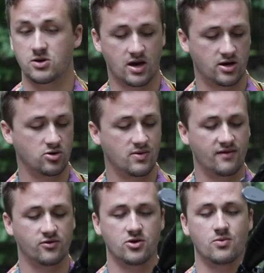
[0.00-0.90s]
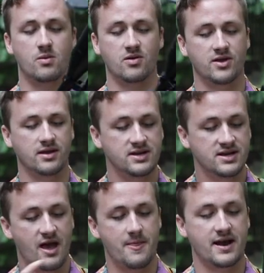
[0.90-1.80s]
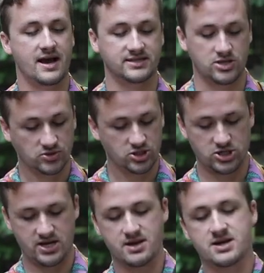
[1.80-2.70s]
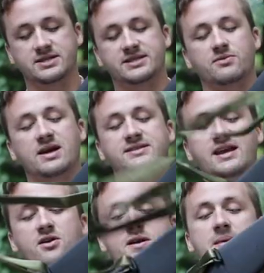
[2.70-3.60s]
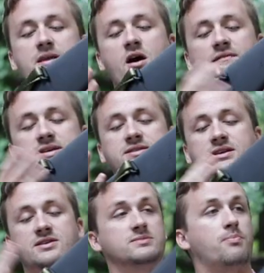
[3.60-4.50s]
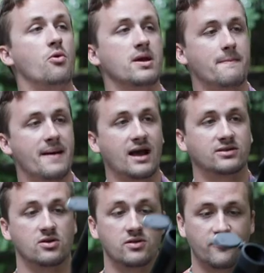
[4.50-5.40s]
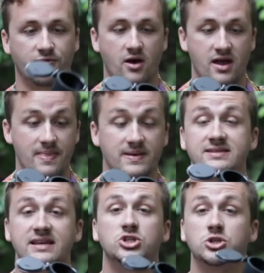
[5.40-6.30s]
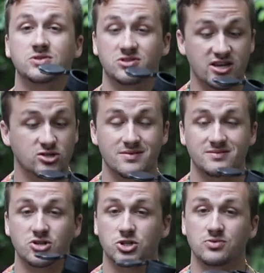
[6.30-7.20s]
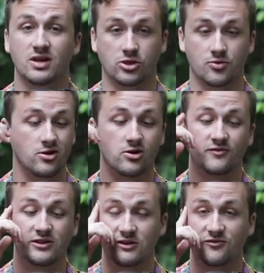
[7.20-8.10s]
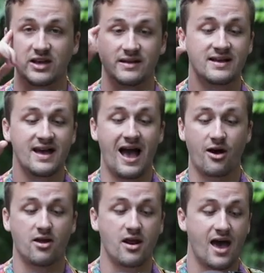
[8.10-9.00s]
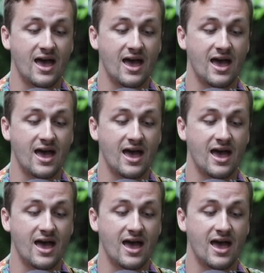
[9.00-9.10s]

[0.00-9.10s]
You kind of do whatever you want with it, and then it has a UGG sling rise there, and then obviously this point back there in the front, and this thing shoots laser beams. I was shooting like 350 feet out on it.